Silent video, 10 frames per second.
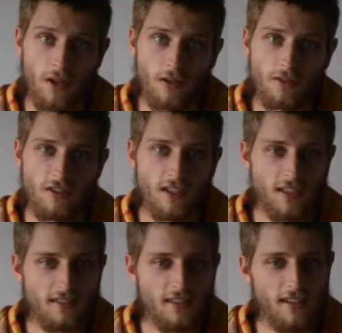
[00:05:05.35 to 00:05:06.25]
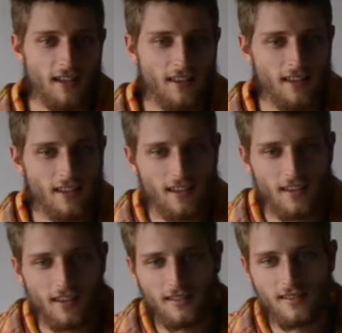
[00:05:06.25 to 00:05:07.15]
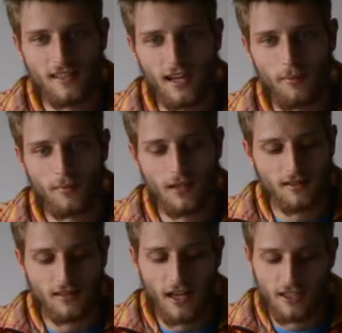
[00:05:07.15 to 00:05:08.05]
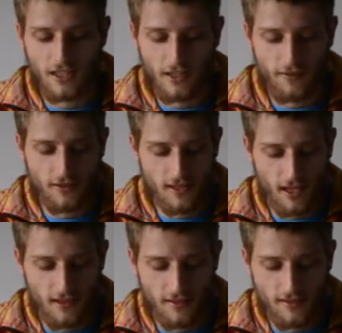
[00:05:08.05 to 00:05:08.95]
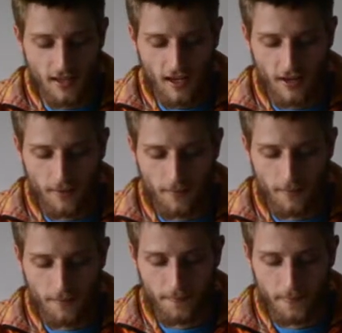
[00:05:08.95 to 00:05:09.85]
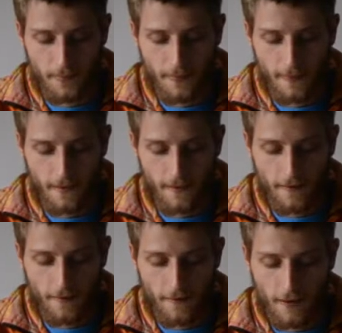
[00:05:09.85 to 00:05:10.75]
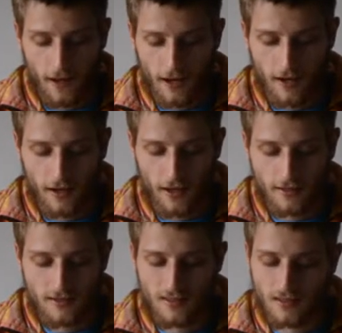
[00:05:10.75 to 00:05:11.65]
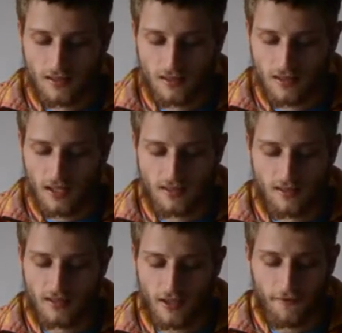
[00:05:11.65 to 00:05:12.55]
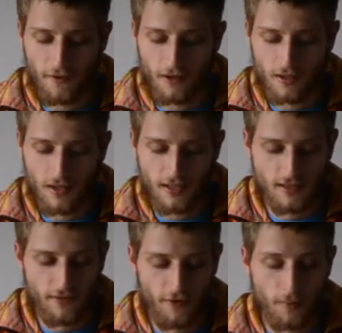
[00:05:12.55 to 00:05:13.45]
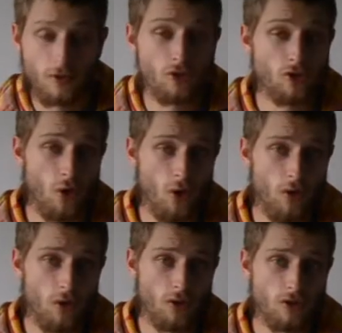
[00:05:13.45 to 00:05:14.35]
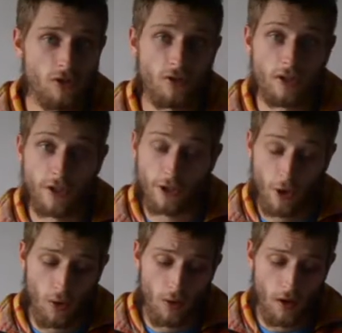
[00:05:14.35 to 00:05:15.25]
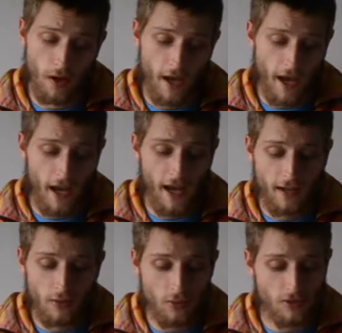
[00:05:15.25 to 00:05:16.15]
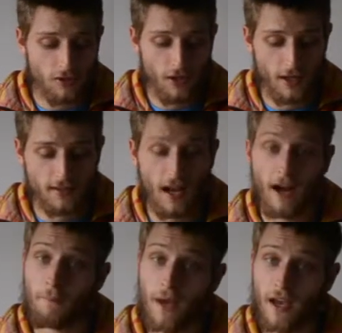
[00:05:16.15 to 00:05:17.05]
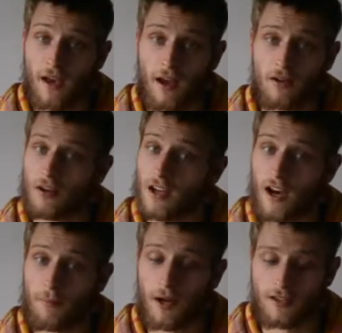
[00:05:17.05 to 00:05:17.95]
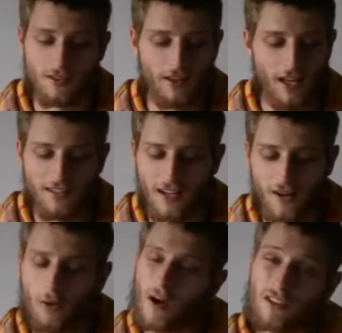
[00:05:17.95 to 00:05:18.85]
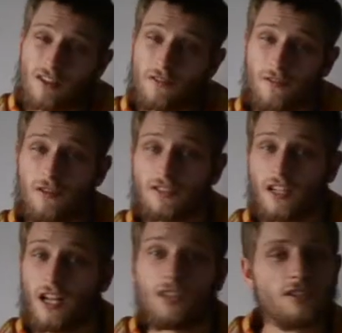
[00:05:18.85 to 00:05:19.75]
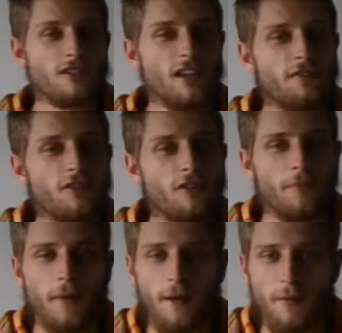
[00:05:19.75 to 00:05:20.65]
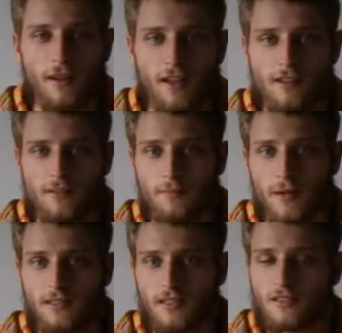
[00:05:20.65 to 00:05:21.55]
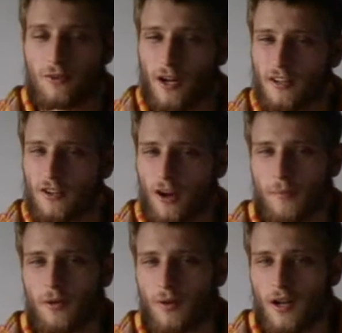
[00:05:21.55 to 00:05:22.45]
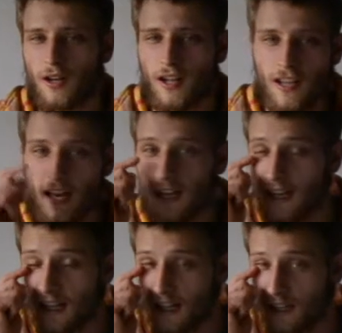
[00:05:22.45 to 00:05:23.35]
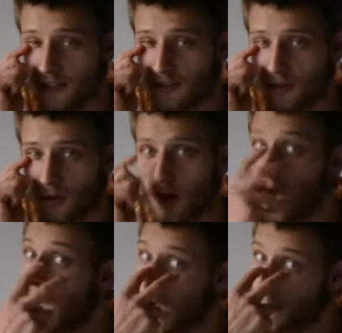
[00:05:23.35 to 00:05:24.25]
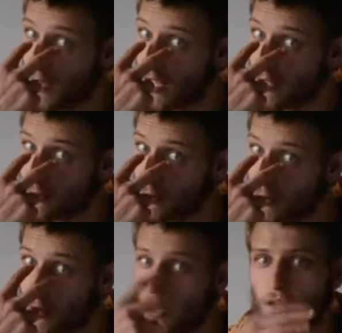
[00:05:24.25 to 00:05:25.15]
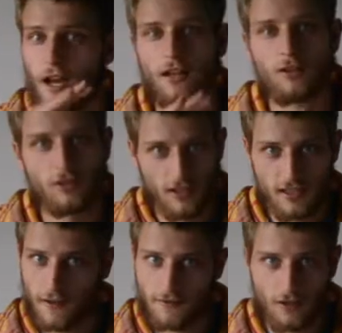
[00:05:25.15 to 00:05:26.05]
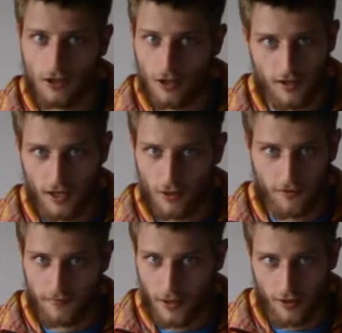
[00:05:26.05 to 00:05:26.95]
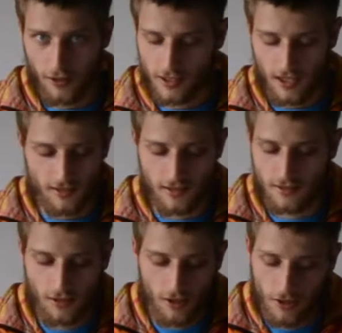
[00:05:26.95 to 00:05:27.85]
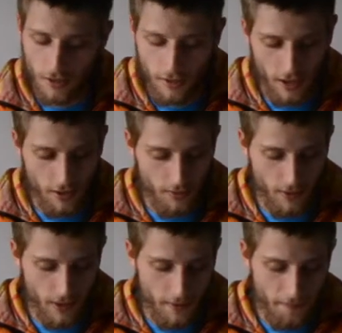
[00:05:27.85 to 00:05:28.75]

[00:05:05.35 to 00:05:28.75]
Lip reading: So you can see that the stem doesn't actually even stay the same. Like it's different. There's from so to sho, and also it's ame and not ama. So that's like quite confusing, and you just have to remember that. But it's quite a common one, like ili so ame sho, and you just have to learn that off by heart, guys. There's no other way.